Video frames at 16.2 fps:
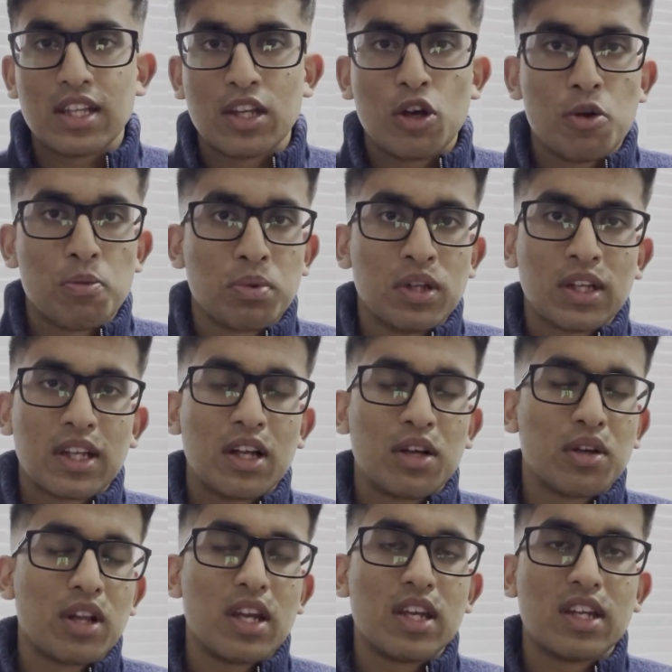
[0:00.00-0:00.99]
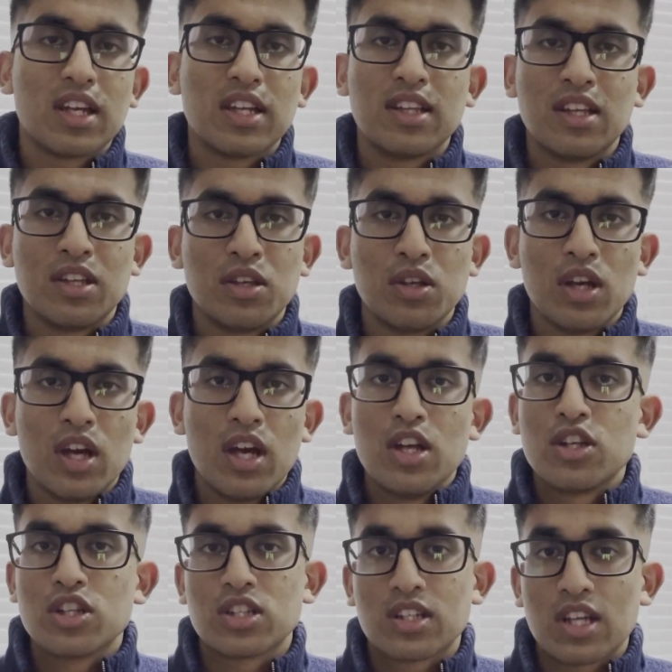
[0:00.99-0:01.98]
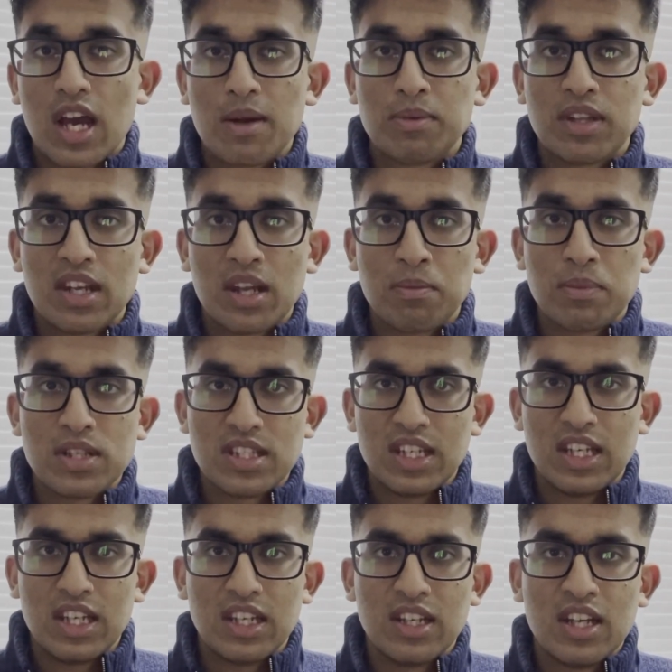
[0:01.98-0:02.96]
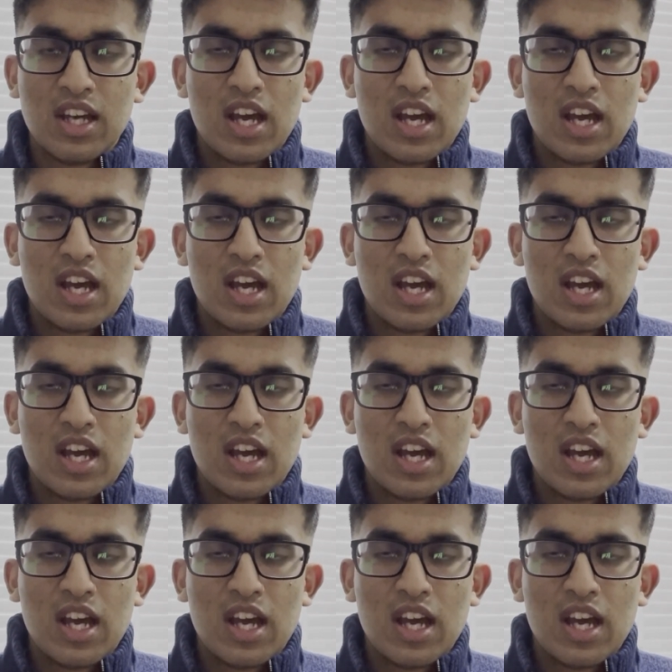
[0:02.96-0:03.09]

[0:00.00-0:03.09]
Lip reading: then open the calculator and then you just type the numbers in.